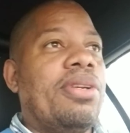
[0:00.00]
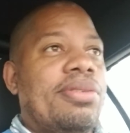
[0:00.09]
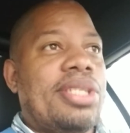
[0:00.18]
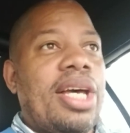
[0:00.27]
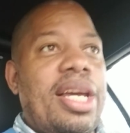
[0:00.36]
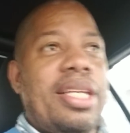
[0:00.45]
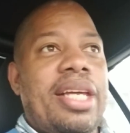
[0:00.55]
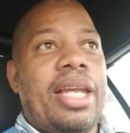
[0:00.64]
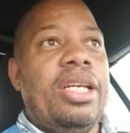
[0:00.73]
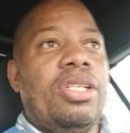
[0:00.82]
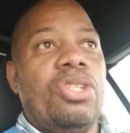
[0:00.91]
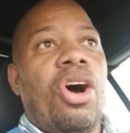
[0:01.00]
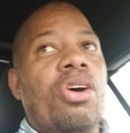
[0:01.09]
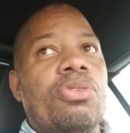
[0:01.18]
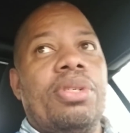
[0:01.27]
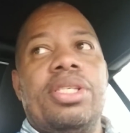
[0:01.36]
of study that he
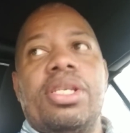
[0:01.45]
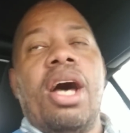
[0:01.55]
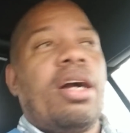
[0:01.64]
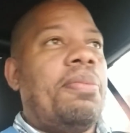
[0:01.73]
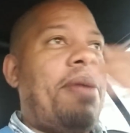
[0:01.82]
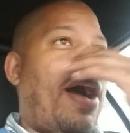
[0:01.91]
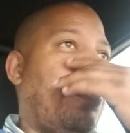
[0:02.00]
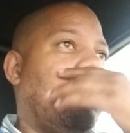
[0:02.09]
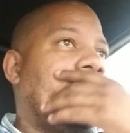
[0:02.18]
knows what he's talking about,